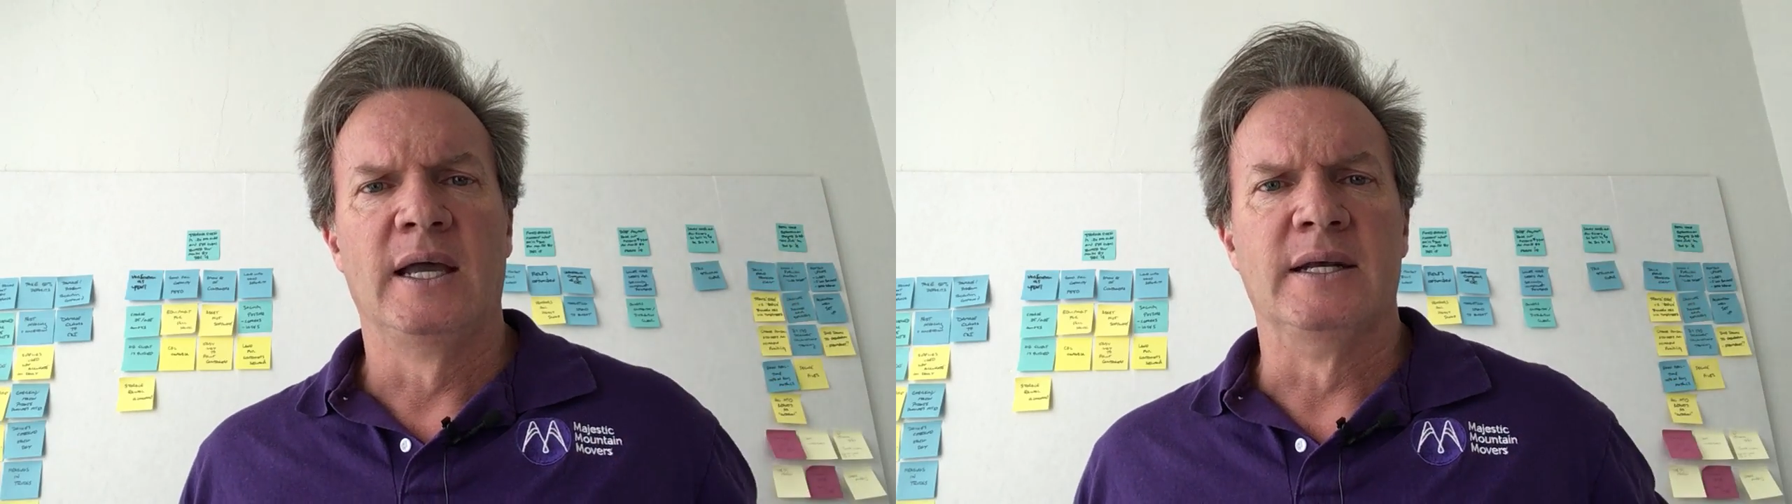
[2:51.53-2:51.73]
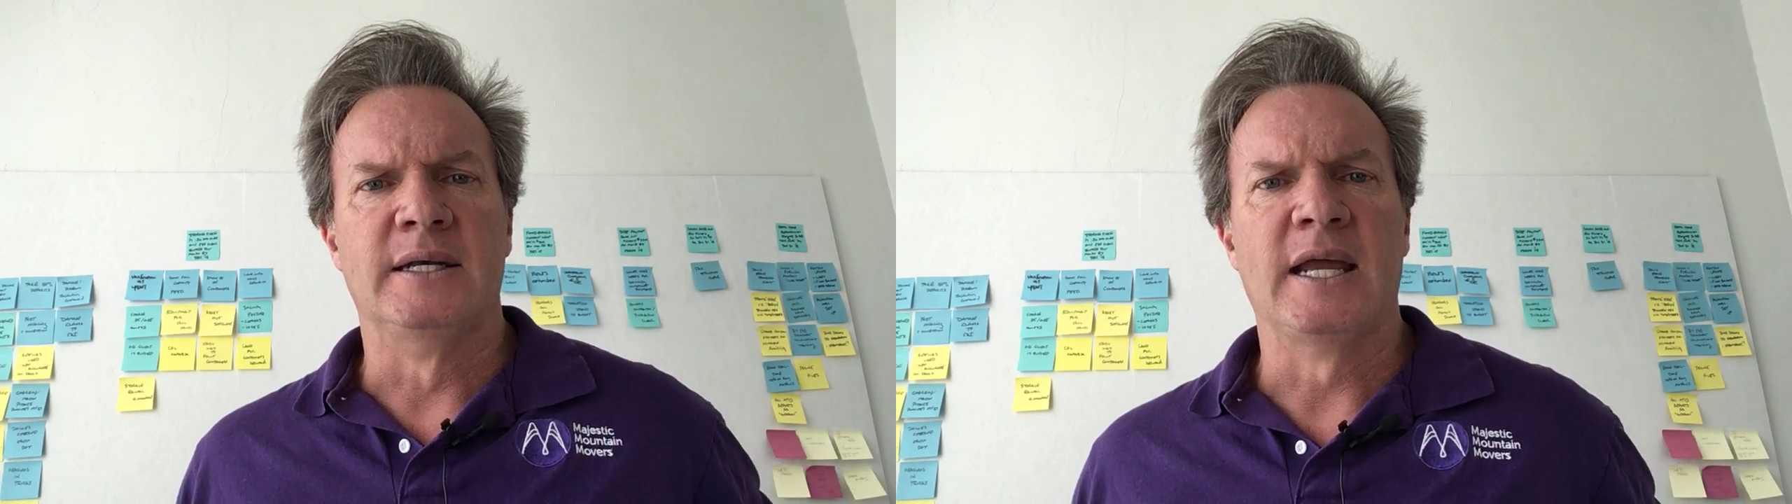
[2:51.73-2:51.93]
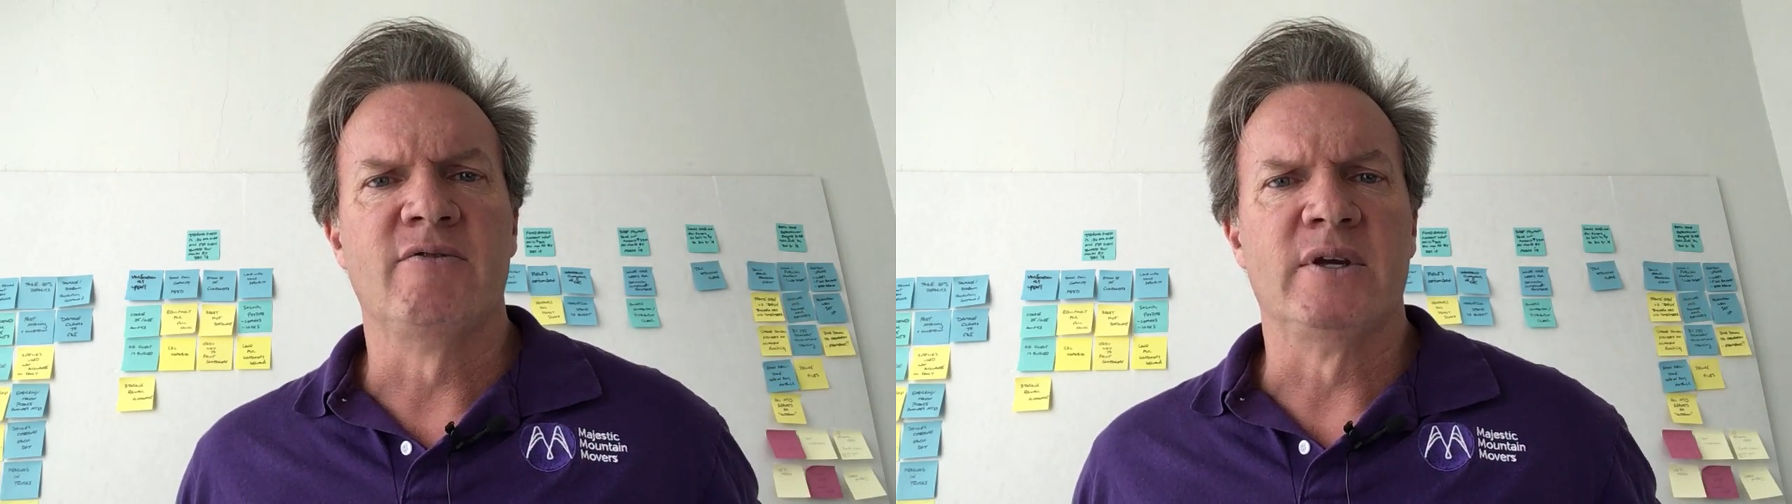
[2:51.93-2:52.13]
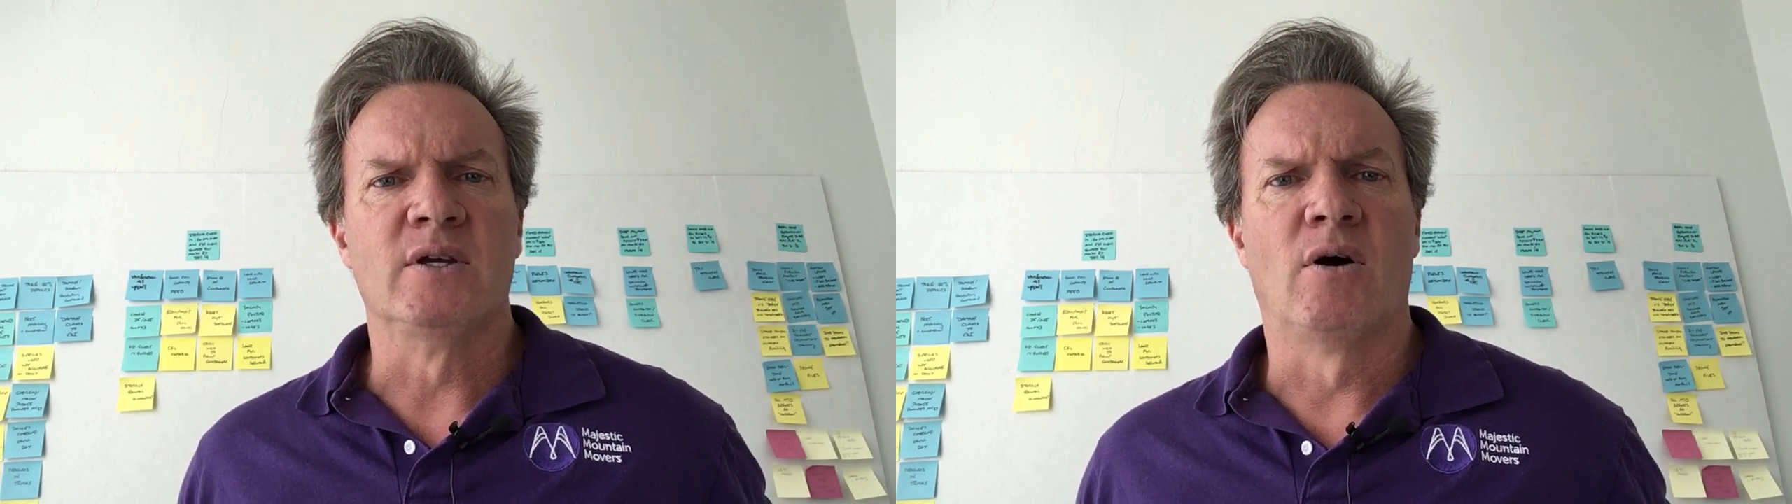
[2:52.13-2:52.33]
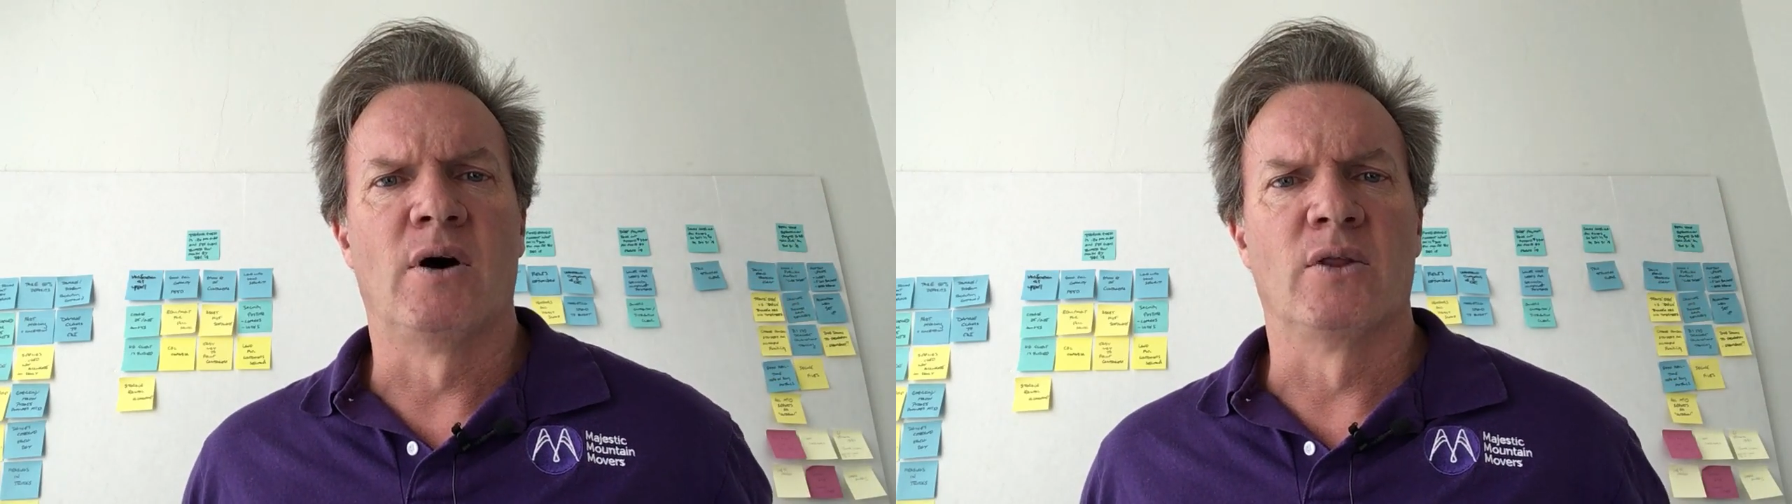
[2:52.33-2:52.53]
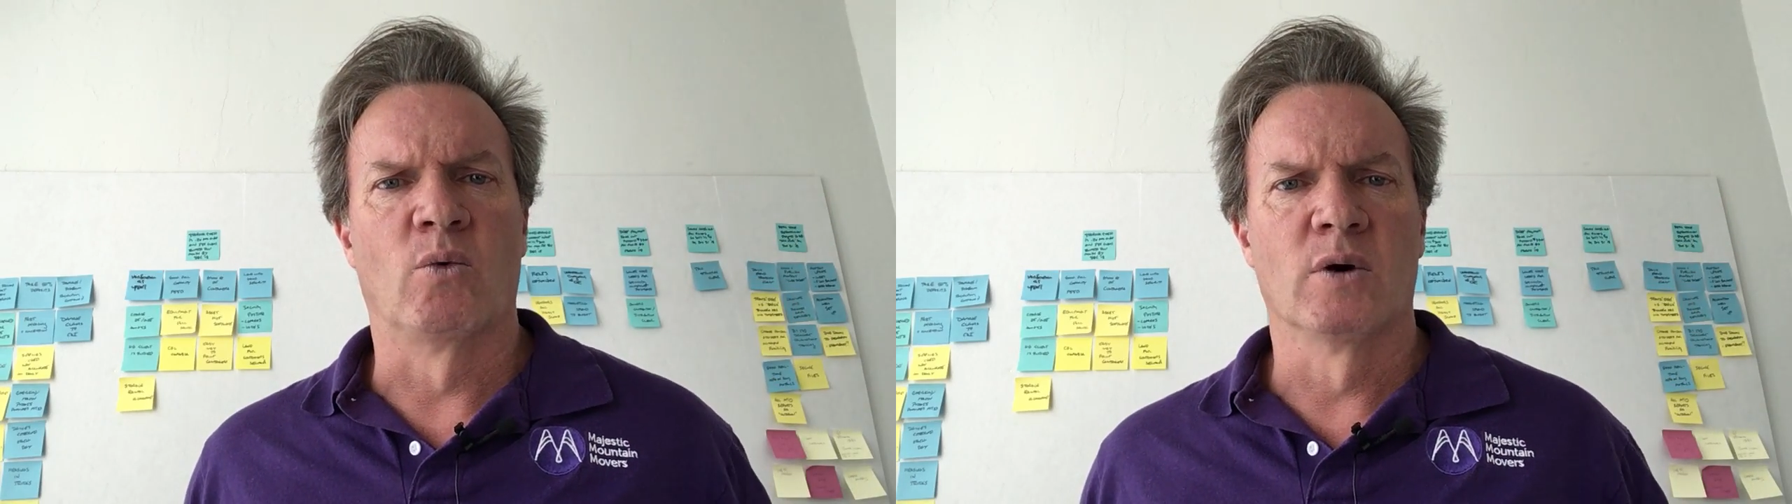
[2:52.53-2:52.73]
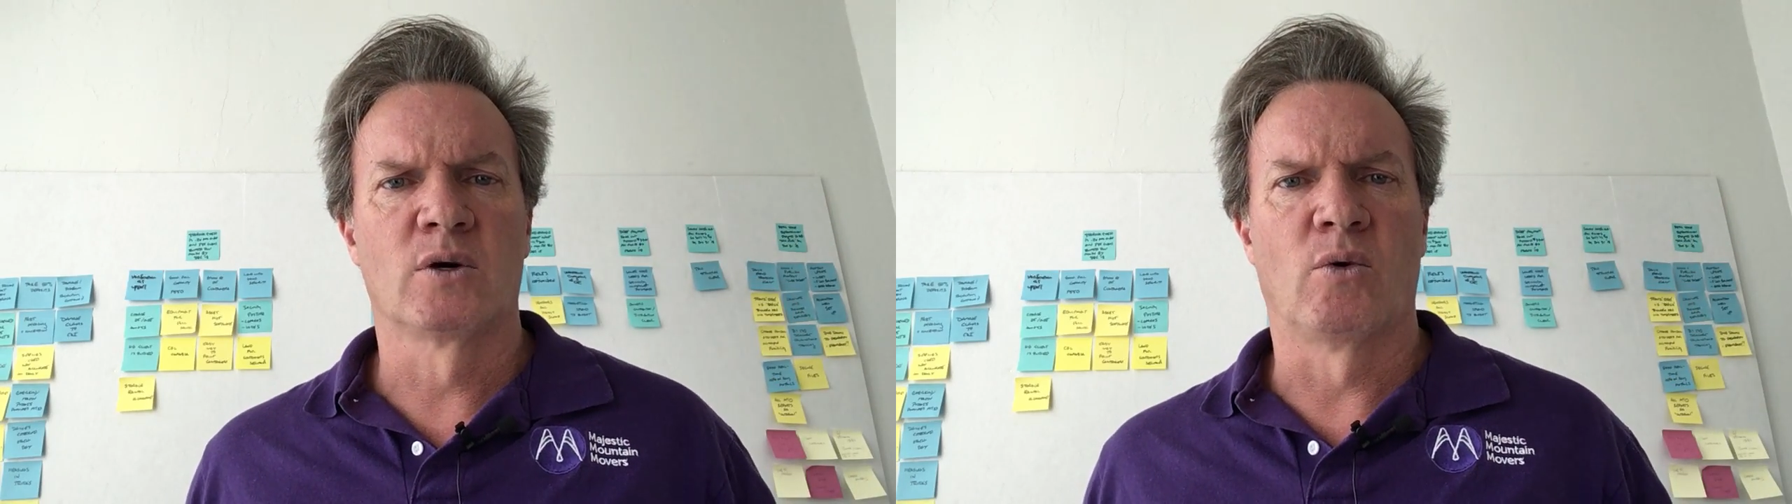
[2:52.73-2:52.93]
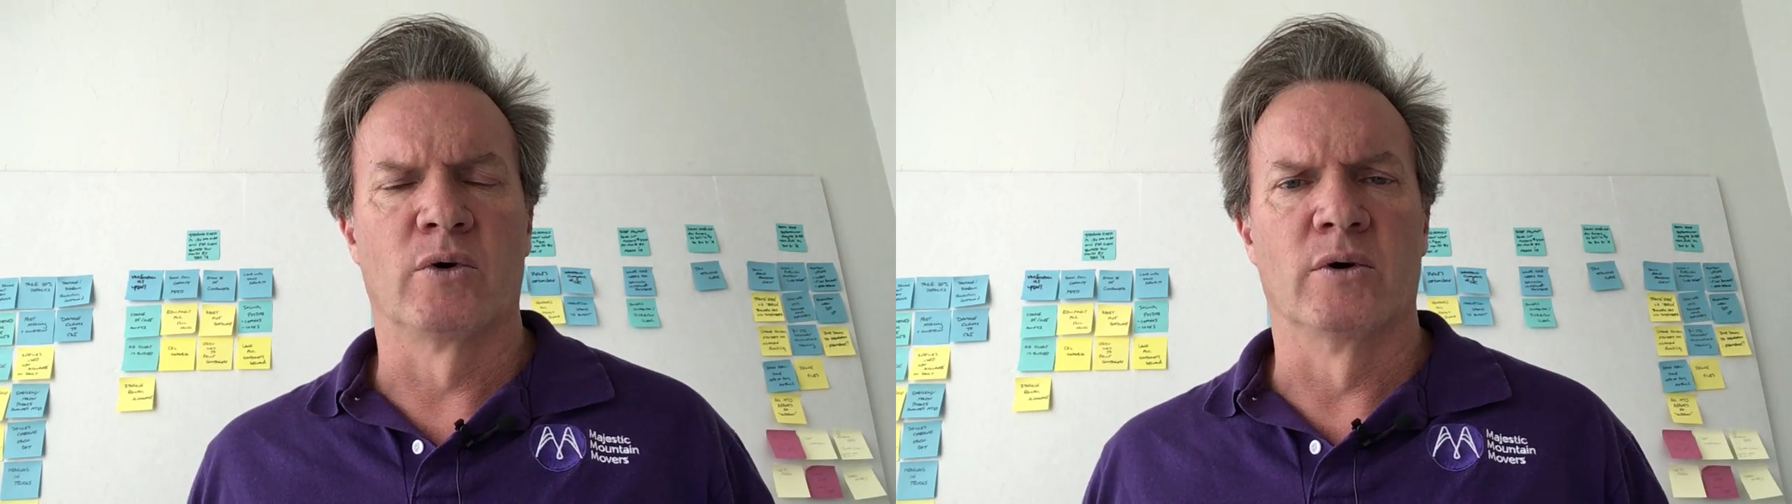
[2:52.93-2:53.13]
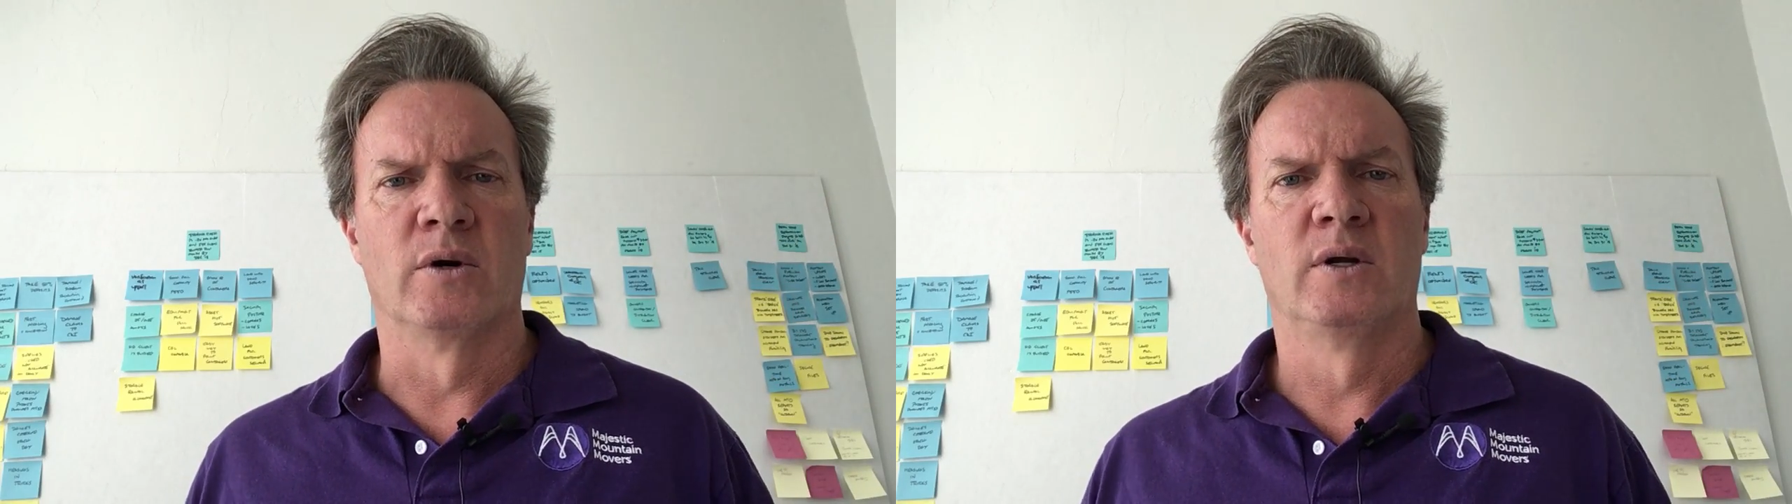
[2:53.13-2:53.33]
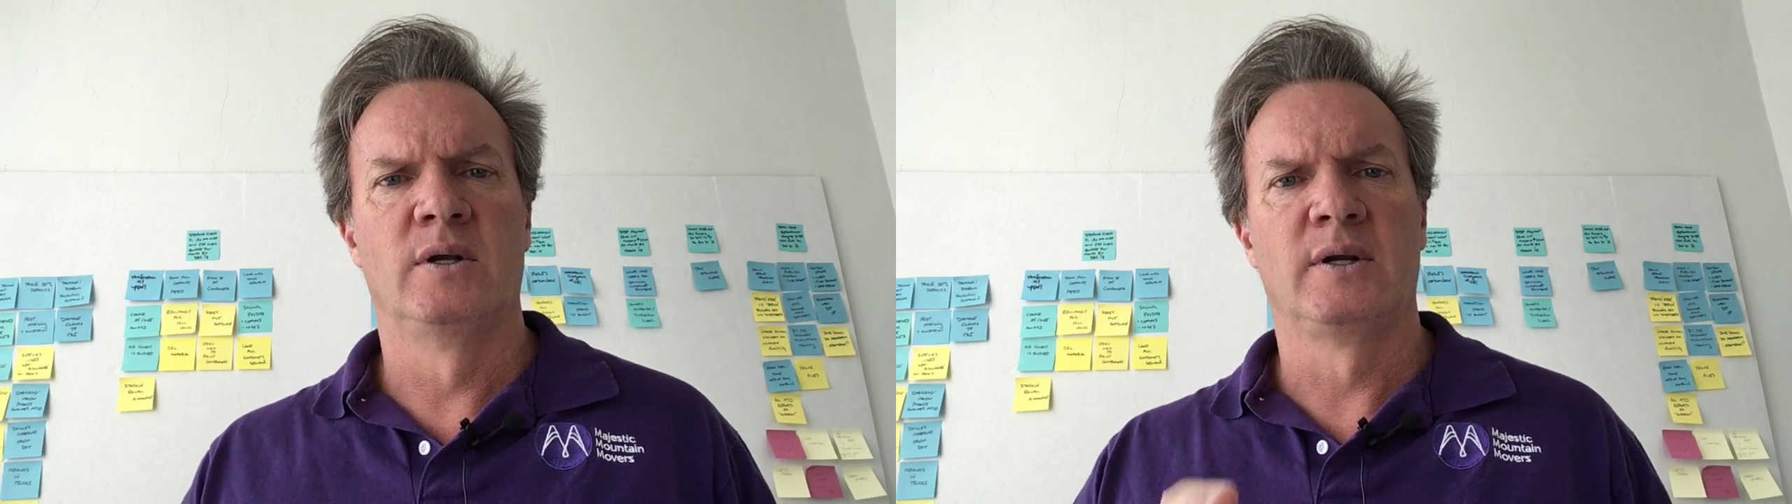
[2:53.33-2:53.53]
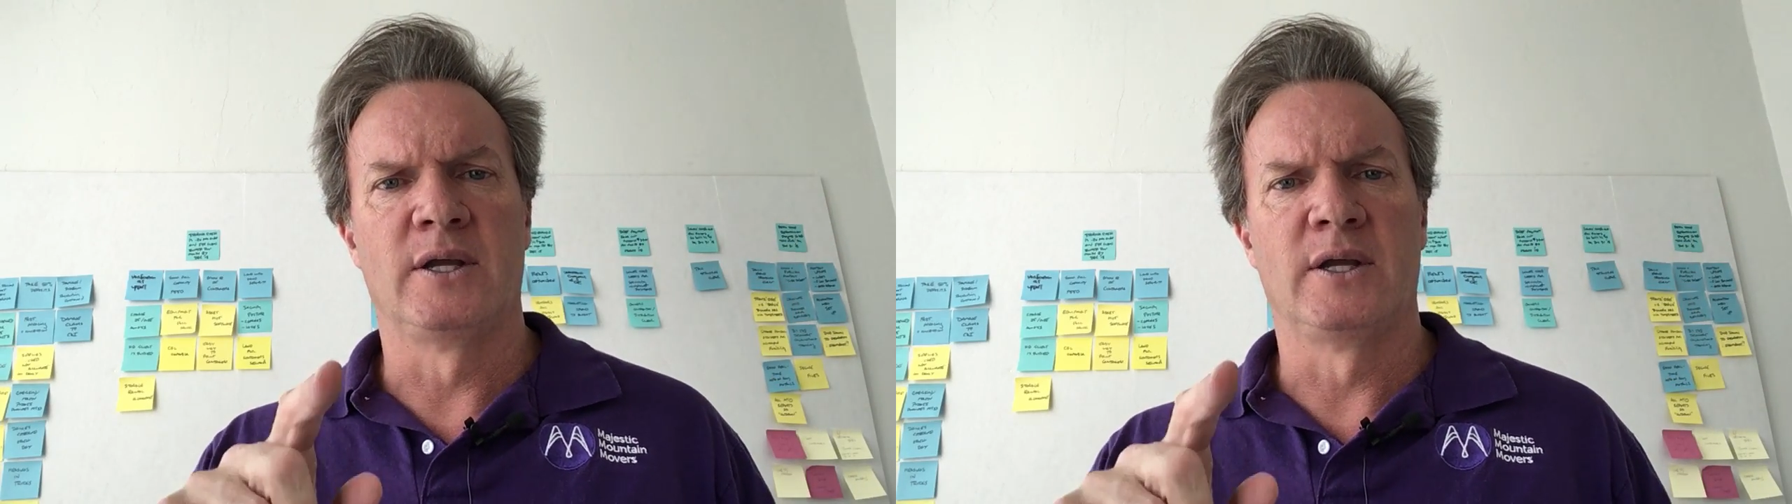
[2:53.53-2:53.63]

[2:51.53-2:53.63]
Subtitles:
and Davey on the work order